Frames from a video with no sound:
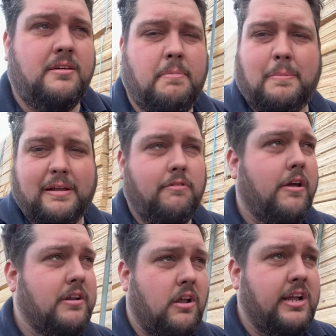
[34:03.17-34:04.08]
public
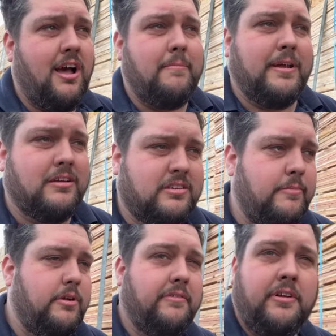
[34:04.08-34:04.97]
road and I can't be asked to
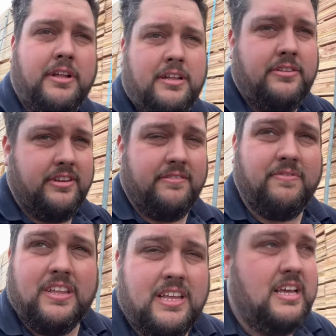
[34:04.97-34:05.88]
move. So
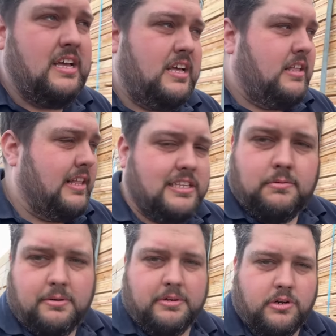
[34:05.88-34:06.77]
that's
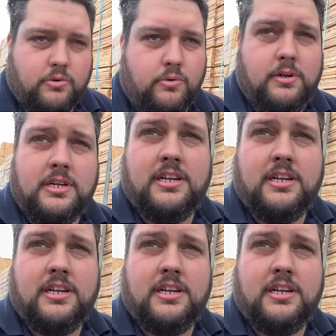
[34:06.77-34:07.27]
what I'm going to do.